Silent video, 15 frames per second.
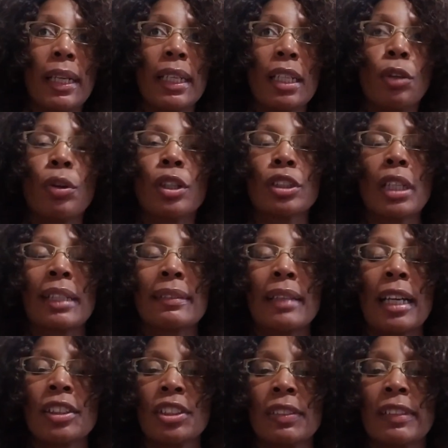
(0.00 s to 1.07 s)
or
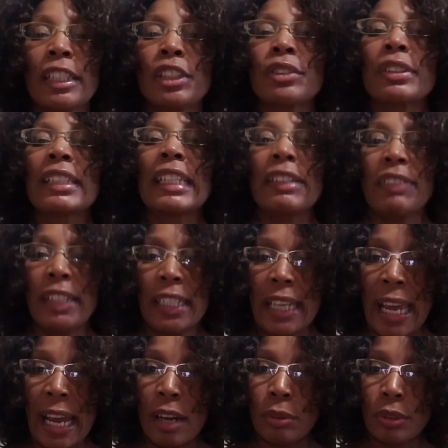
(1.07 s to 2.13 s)
I should say you're giving an
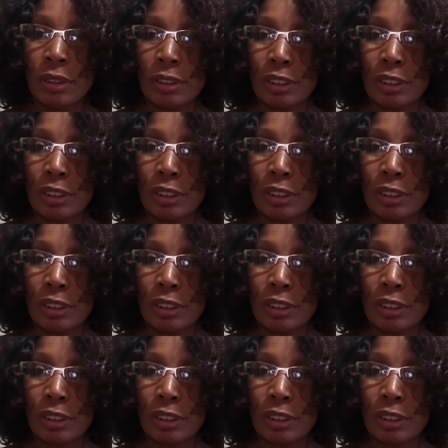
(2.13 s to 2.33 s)
hour.